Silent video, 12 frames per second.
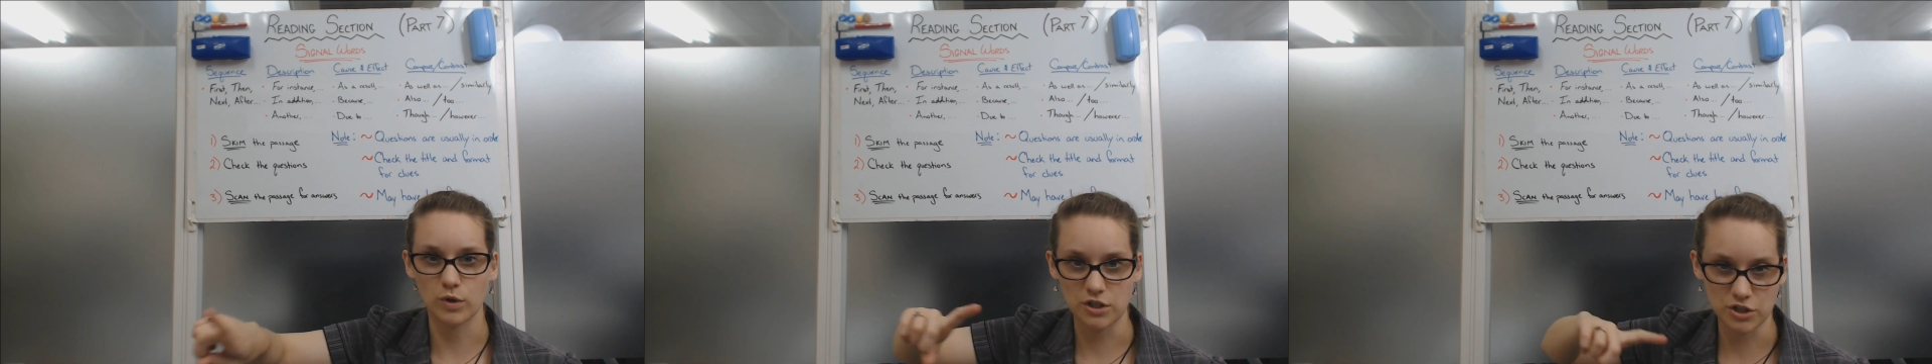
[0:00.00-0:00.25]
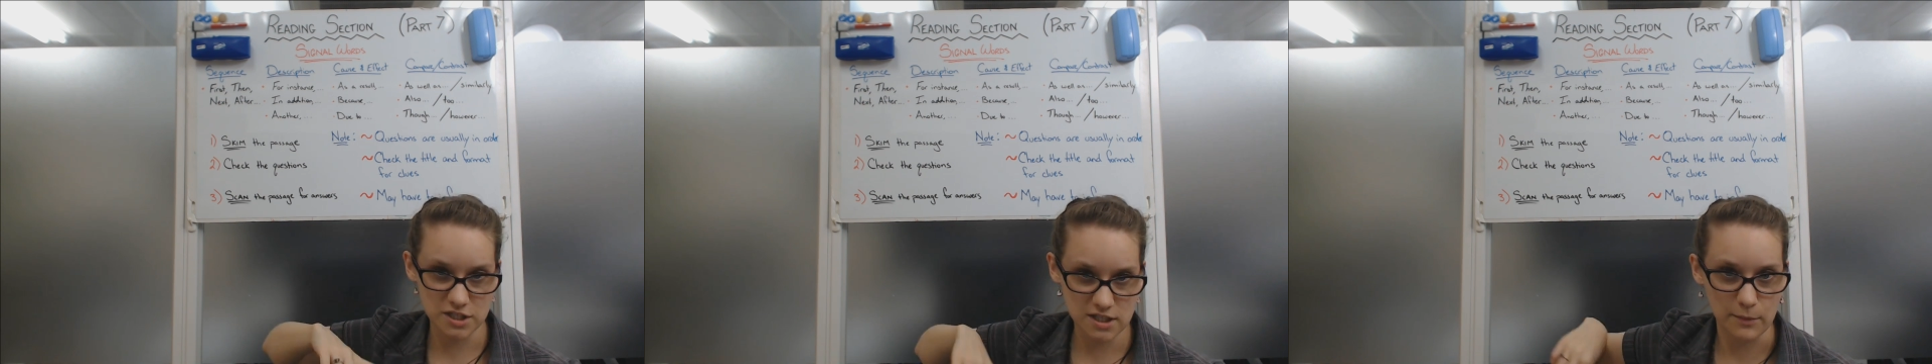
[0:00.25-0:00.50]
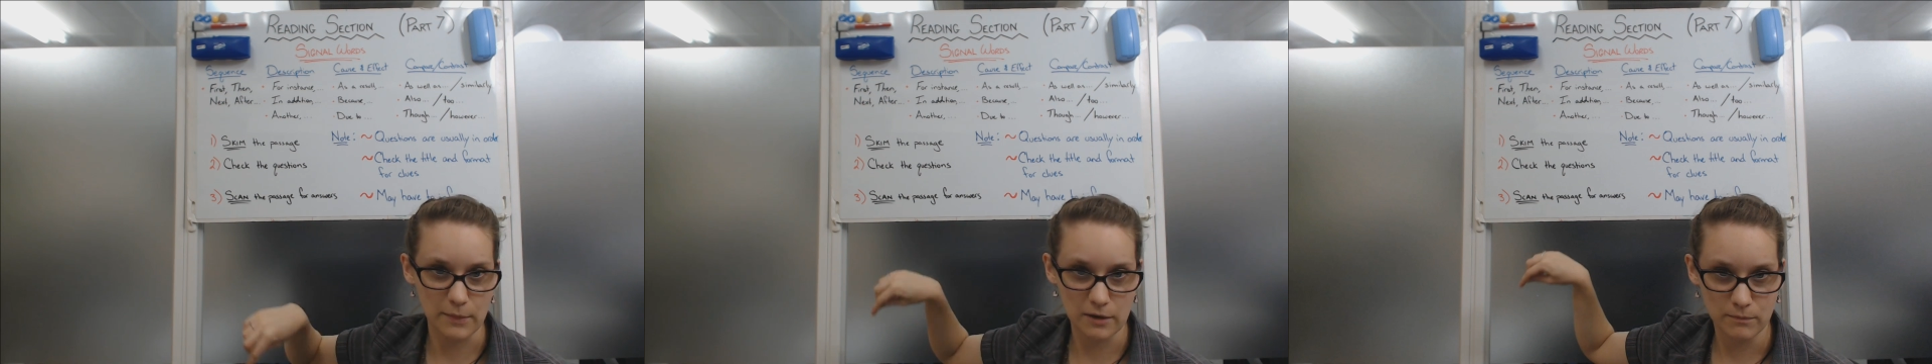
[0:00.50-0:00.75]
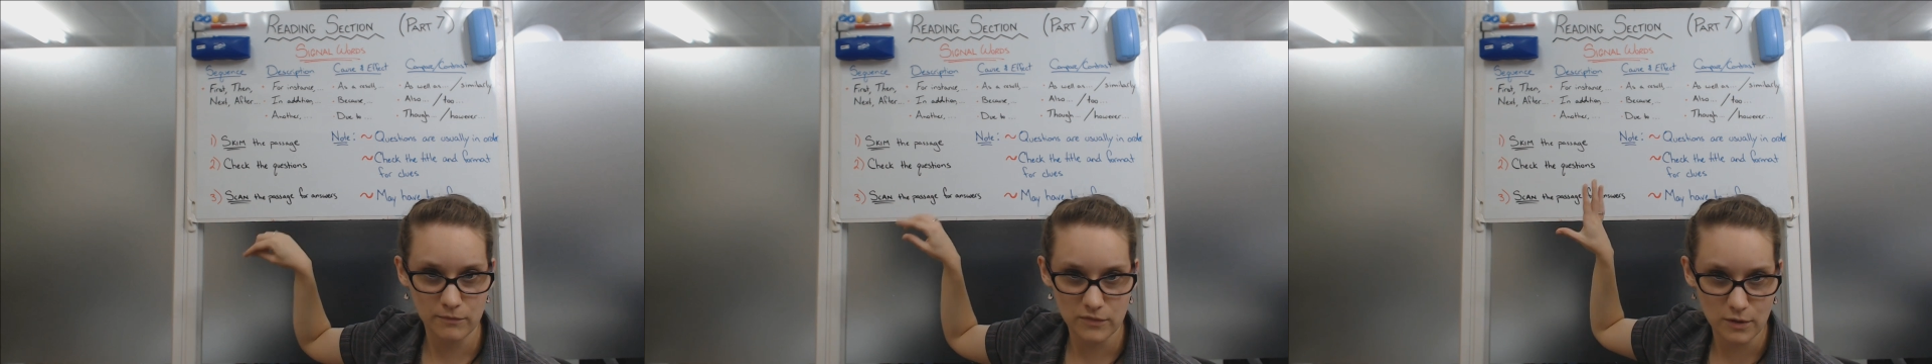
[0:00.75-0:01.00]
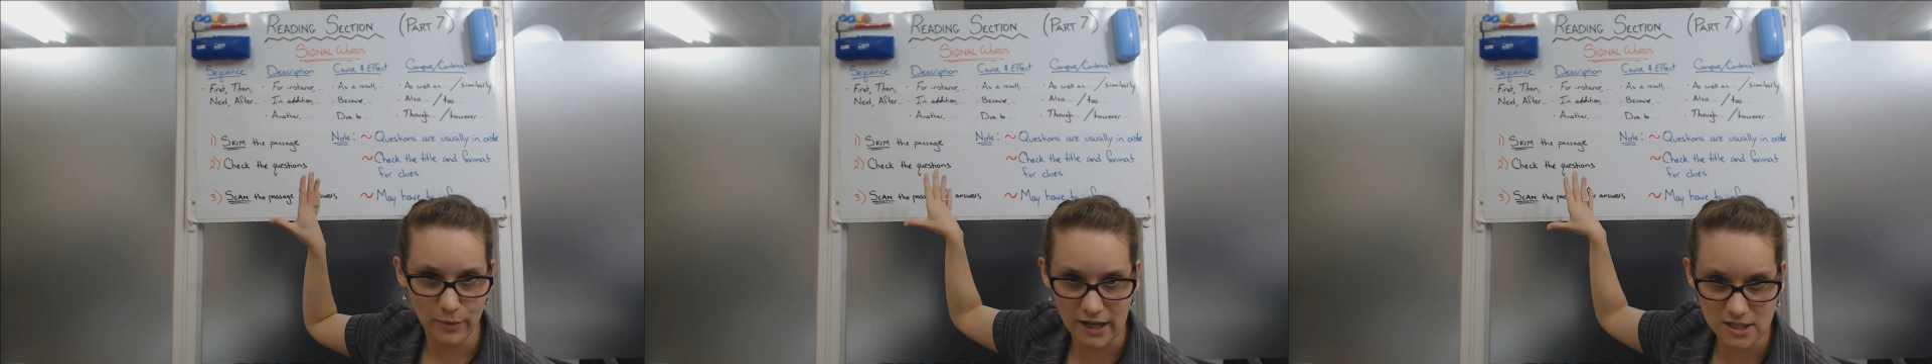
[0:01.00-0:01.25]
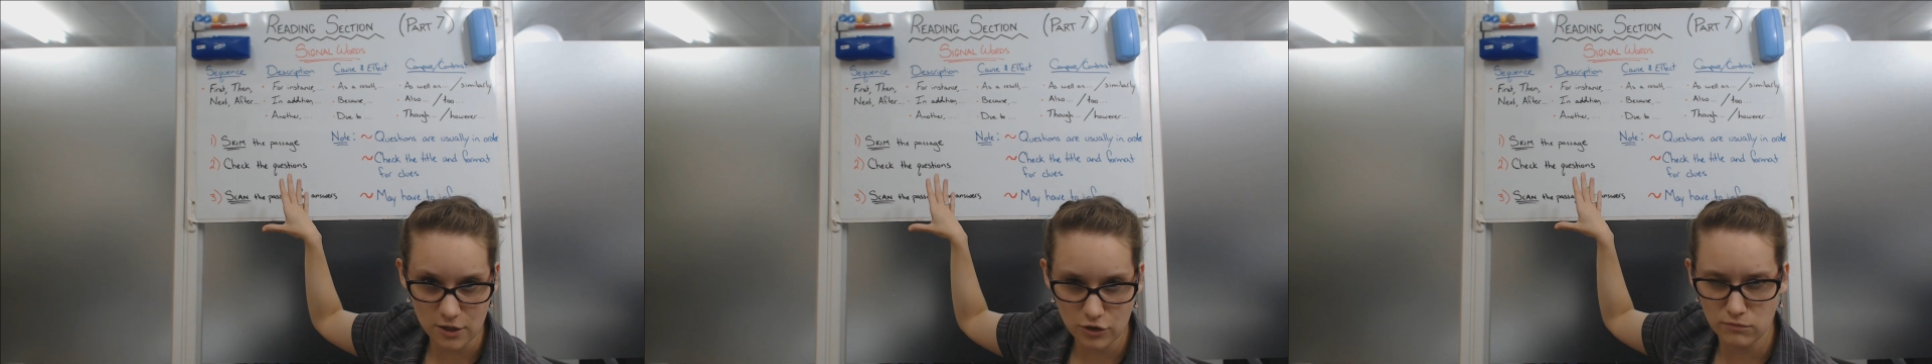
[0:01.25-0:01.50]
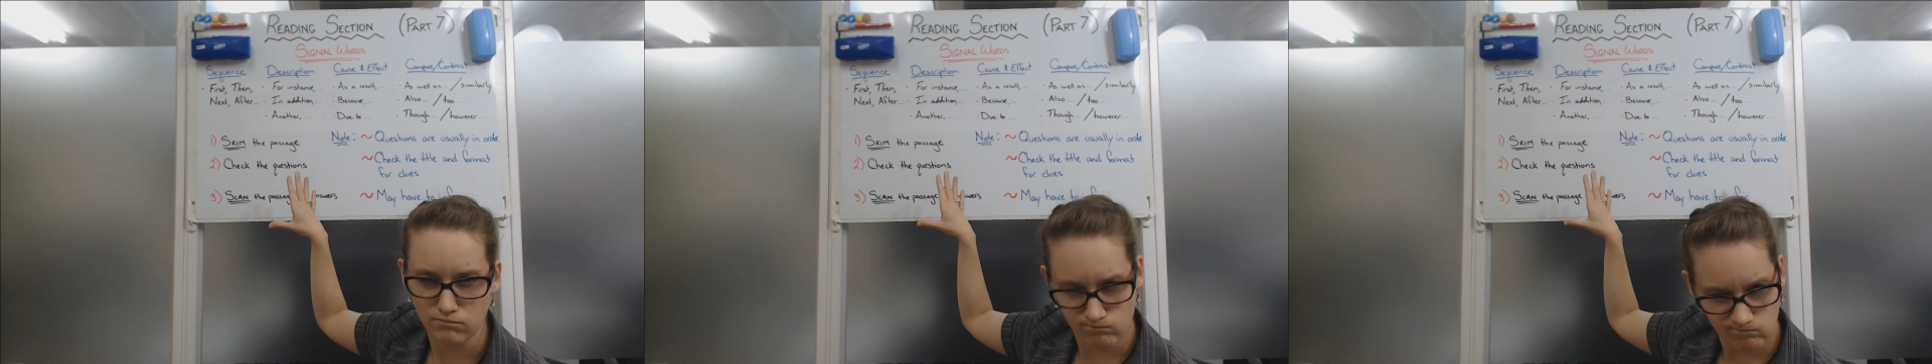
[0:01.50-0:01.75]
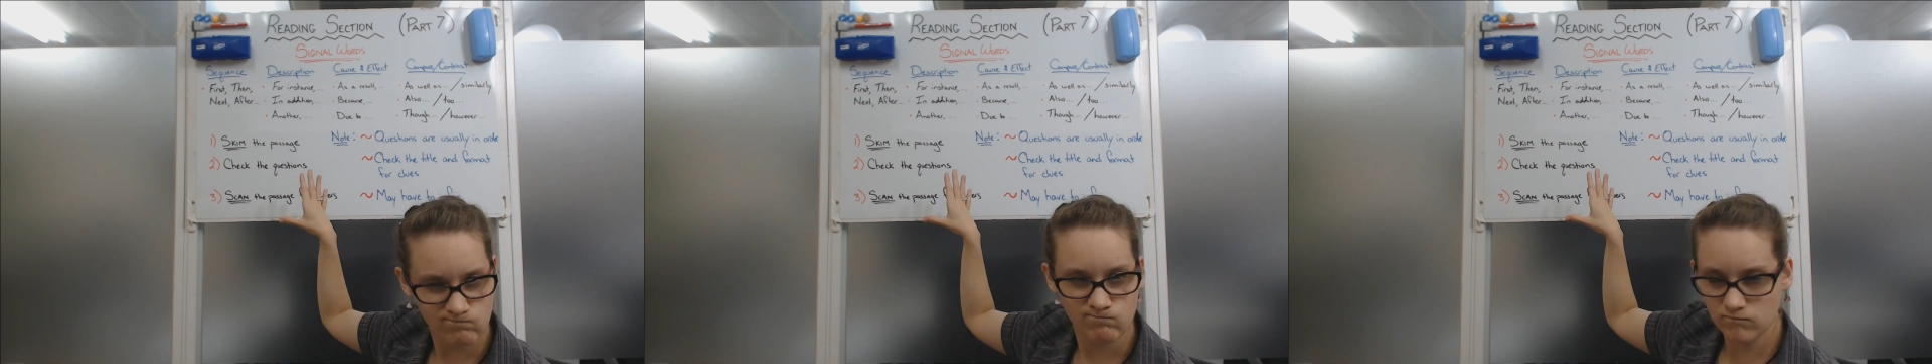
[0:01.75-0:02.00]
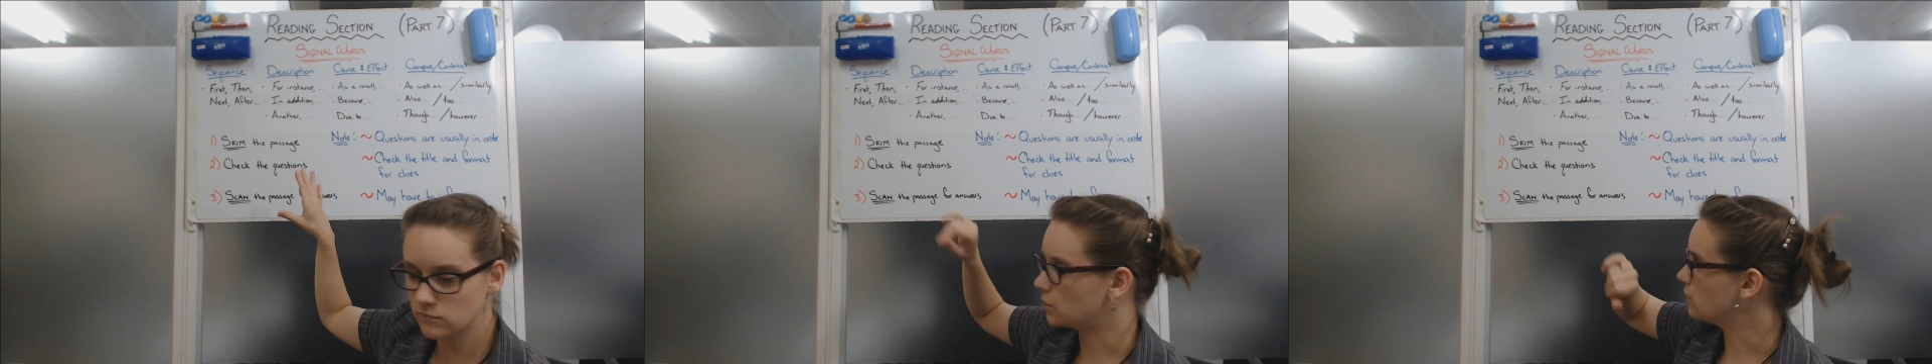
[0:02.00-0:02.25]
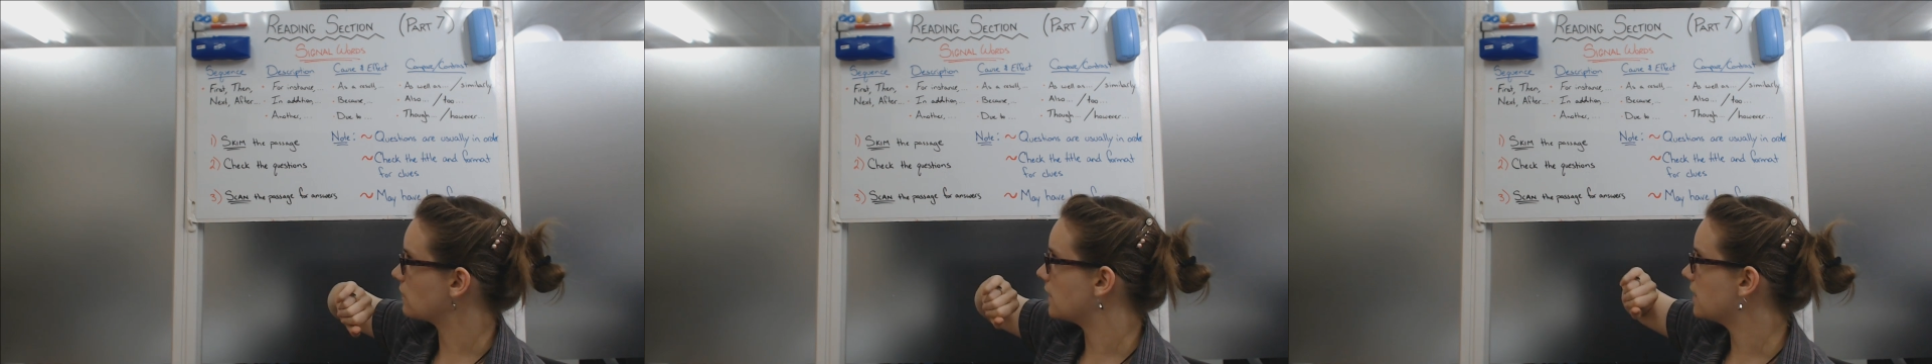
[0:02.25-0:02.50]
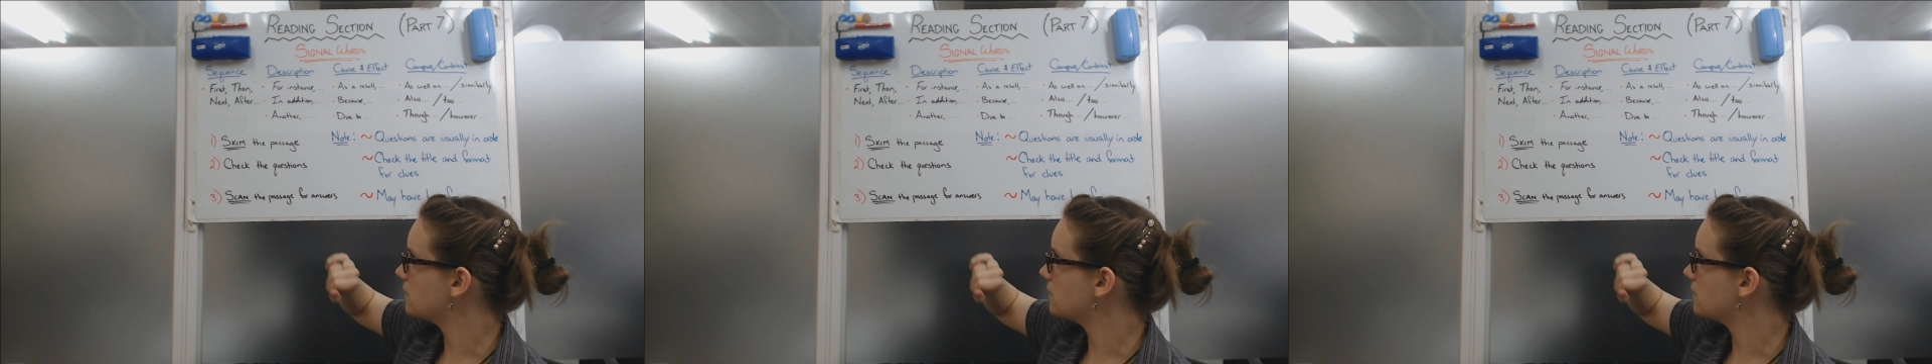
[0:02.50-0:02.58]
when you're skimming the passage. All